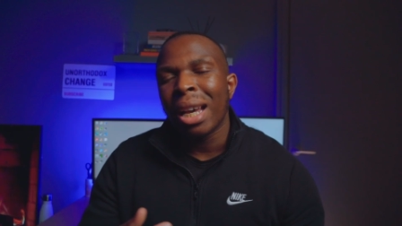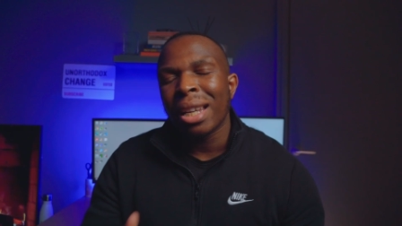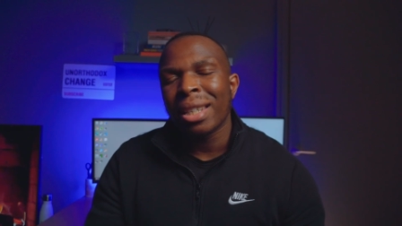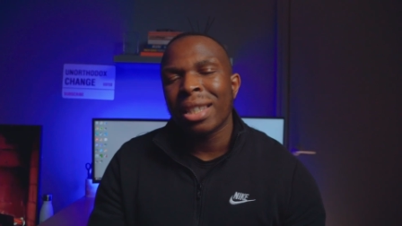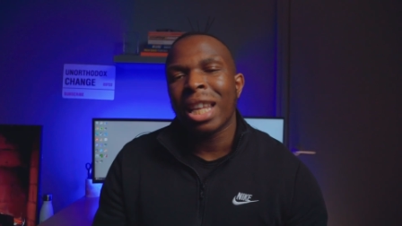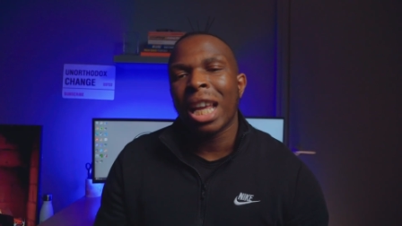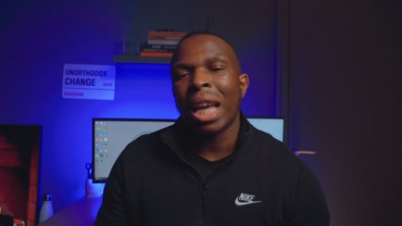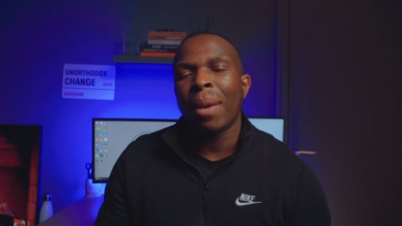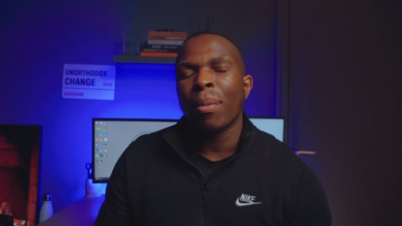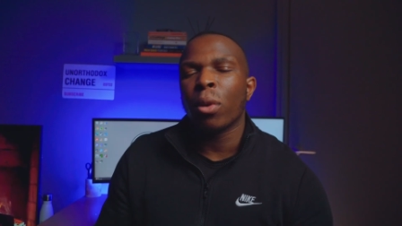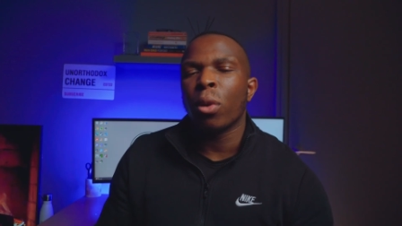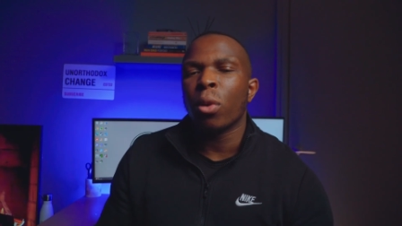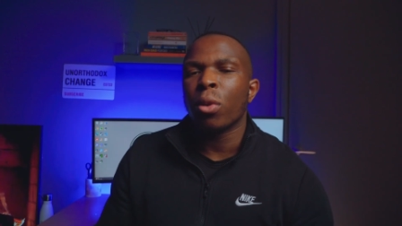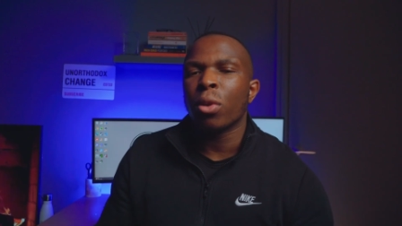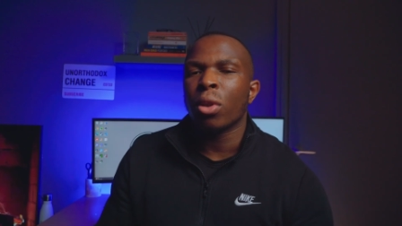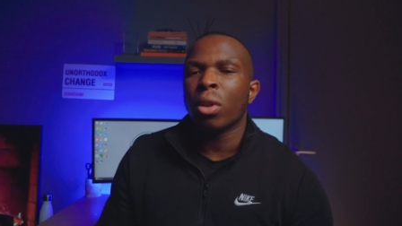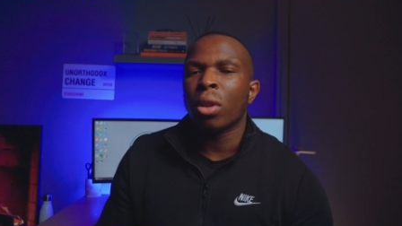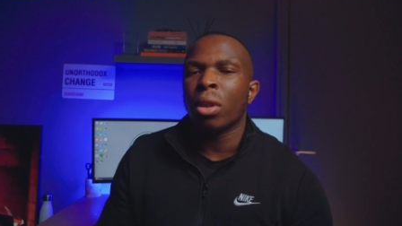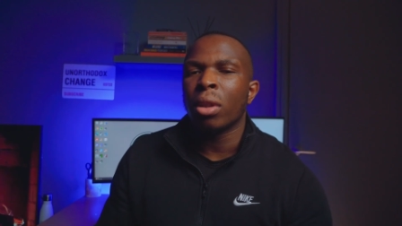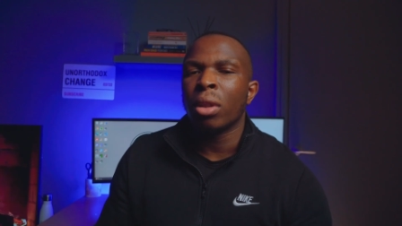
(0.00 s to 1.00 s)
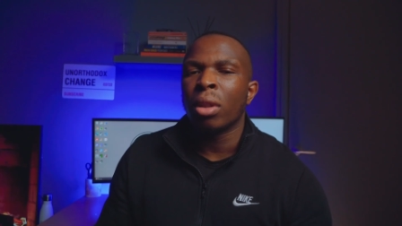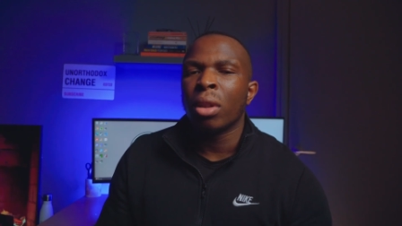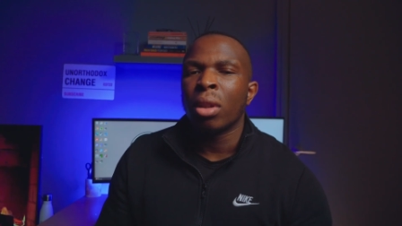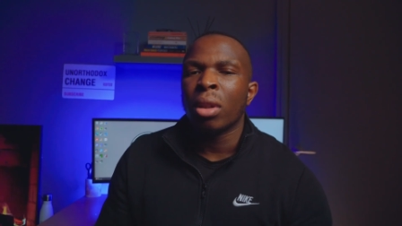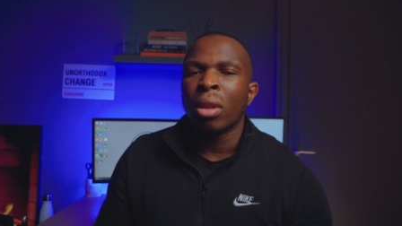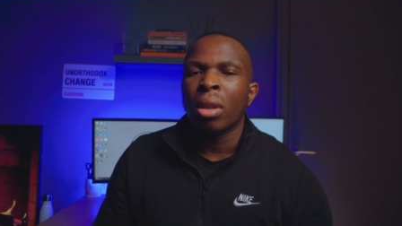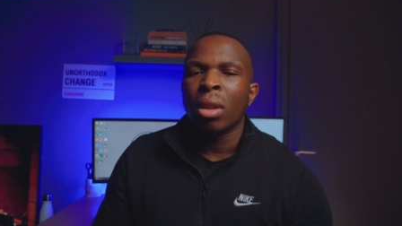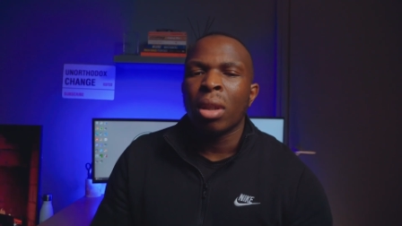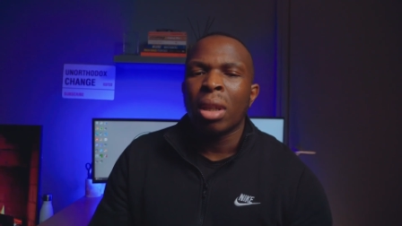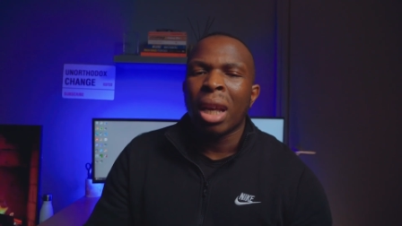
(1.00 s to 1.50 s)
as time goes on,
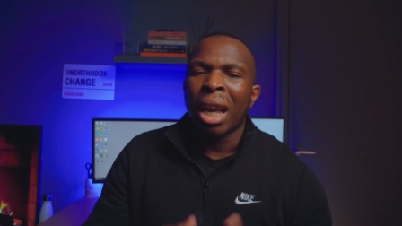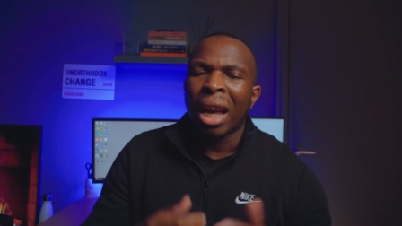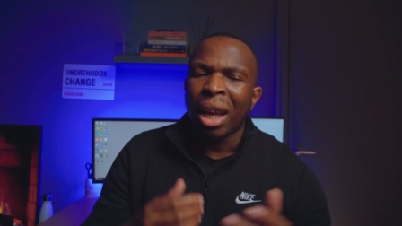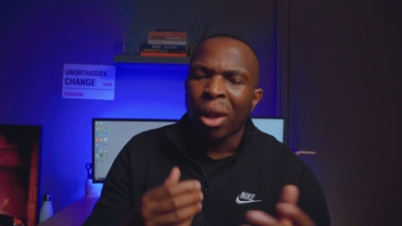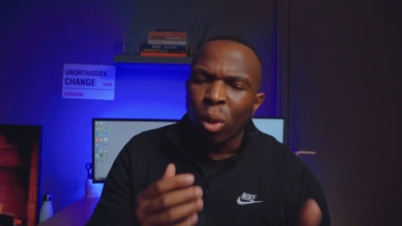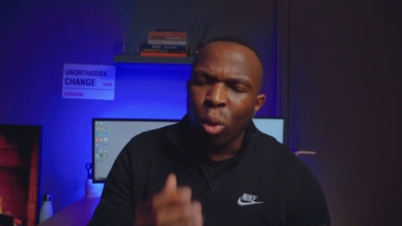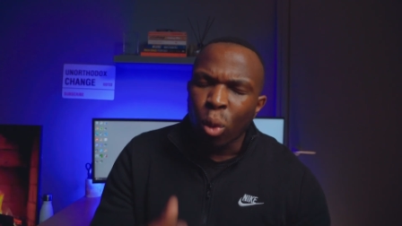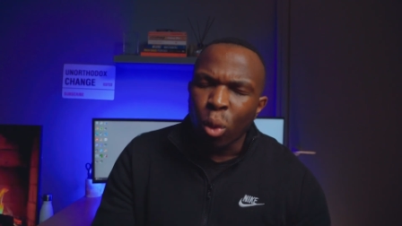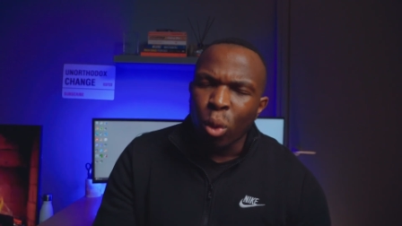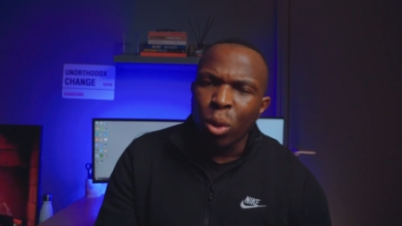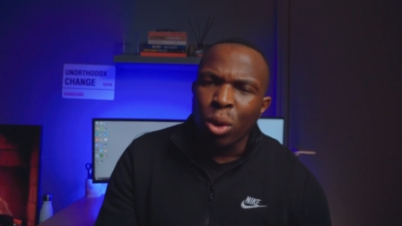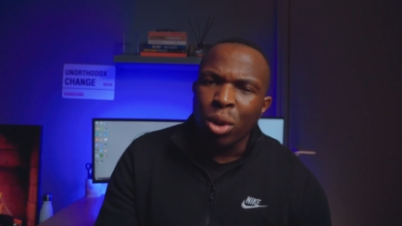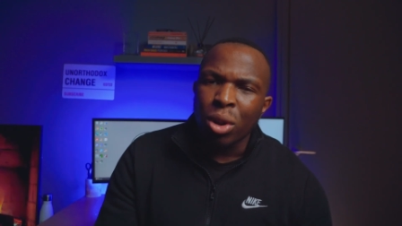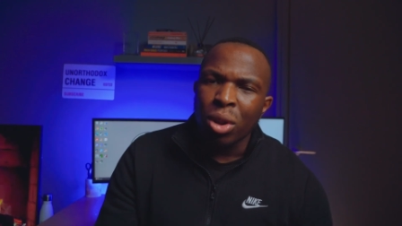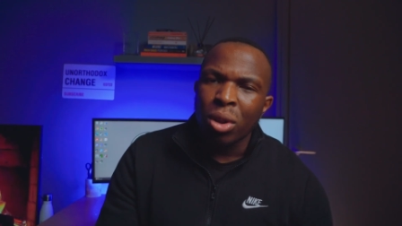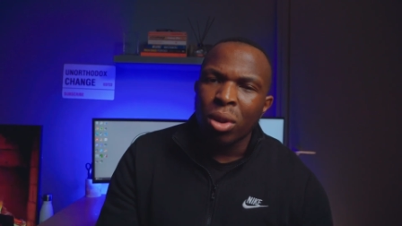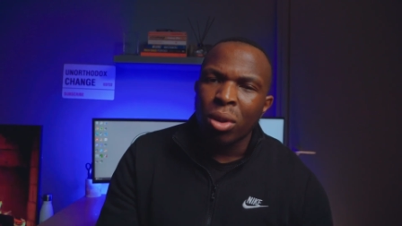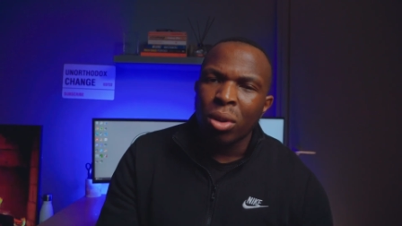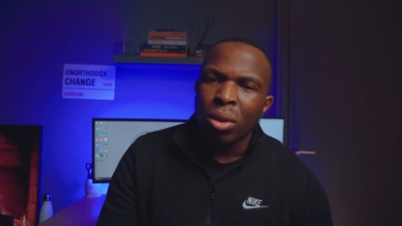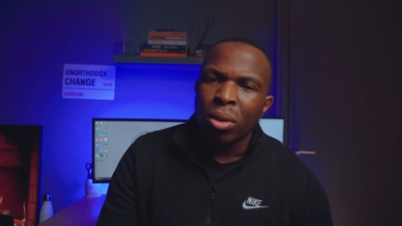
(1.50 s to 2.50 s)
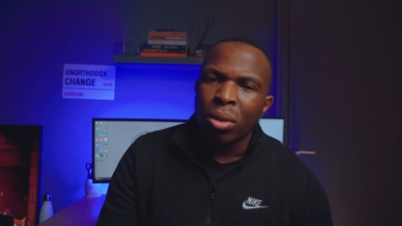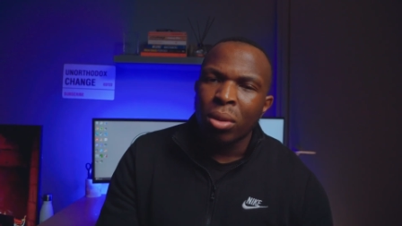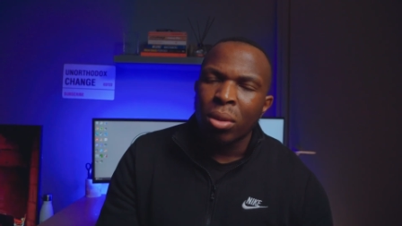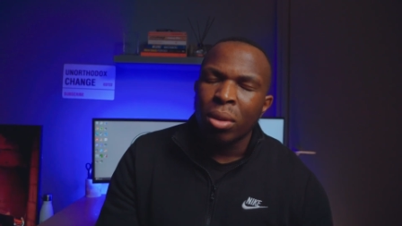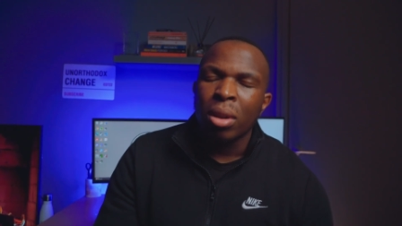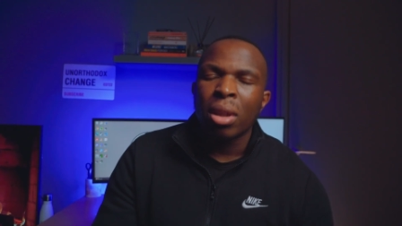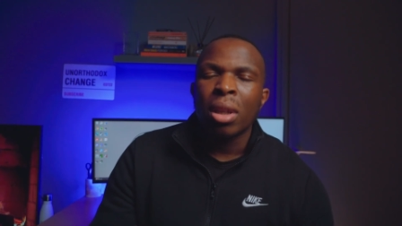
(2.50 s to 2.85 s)
and also